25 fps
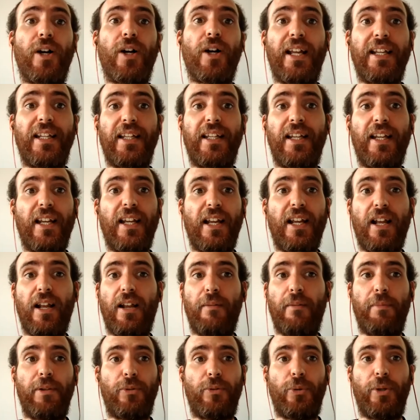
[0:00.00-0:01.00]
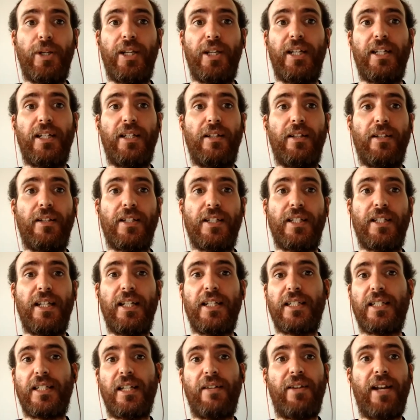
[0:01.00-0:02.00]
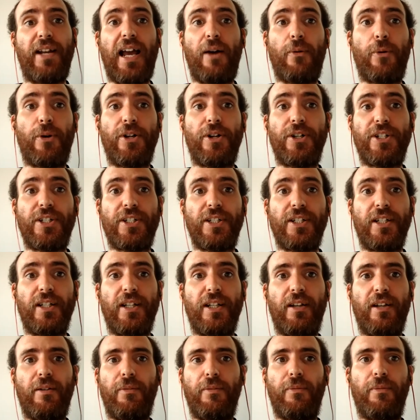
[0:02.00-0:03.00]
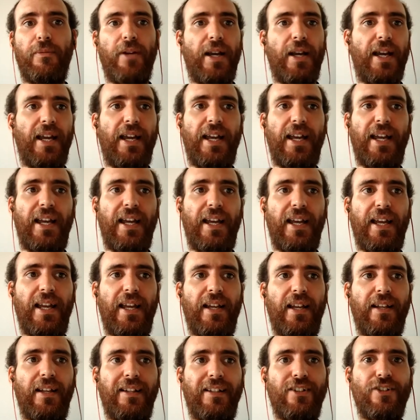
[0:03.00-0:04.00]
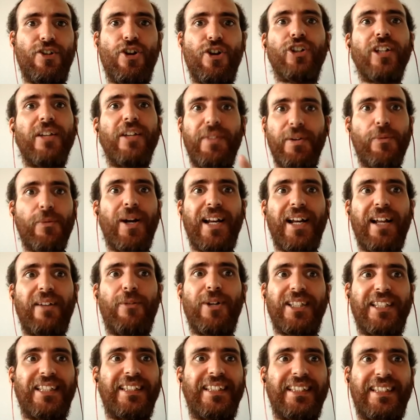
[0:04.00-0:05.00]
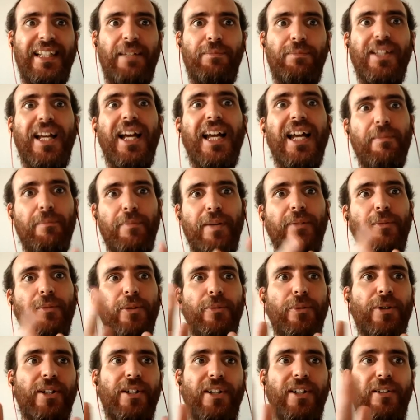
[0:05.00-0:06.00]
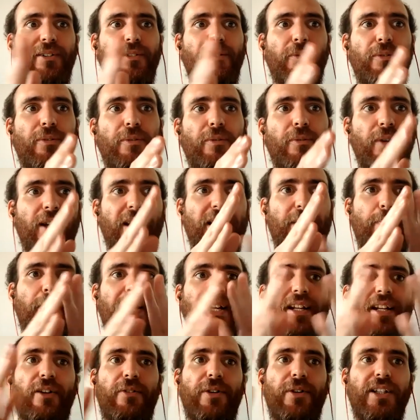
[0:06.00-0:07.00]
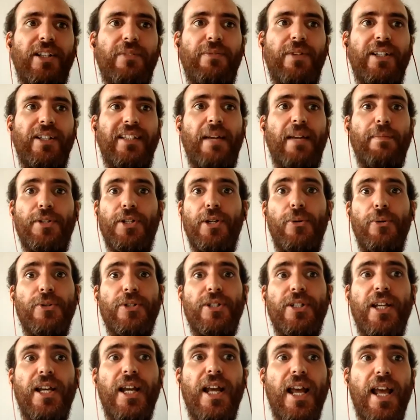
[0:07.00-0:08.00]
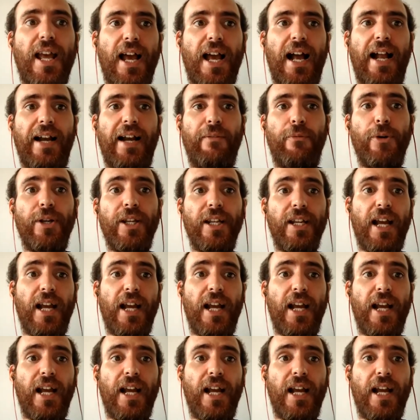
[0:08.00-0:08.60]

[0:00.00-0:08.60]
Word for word: like between six seven hours. Uh, not everyone was at the same time, but we were spanning over different time zones, and we